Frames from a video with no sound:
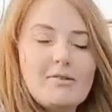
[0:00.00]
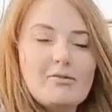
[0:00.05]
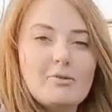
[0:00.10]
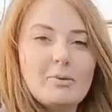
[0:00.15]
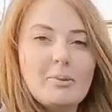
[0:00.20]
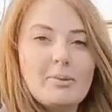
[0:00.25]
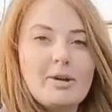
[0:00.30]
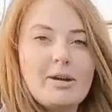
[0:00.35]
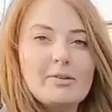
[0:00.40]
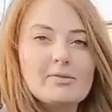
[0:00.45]

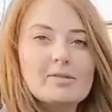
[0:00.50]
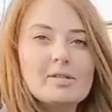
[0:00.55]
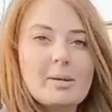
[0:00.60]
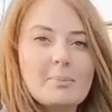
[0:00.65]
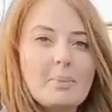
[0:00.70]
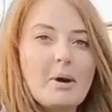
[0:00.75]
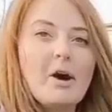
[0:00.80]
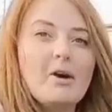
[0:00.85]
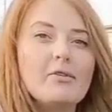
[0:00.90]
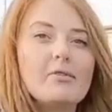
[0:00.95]
everywhere else
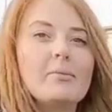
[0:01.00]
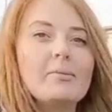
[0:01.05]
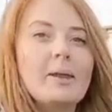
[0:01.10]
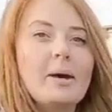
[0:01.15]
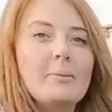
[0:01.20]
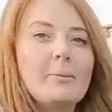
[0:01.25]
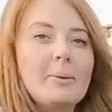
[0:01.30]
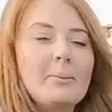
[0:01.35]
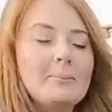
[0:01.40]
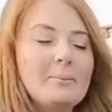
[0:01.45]
apart from
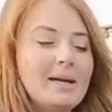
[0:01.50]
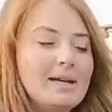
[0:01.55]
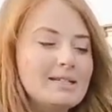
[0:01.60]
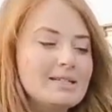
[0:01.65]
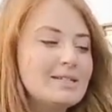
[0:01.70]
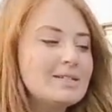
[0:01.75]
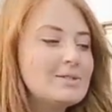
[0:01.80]
that one bed.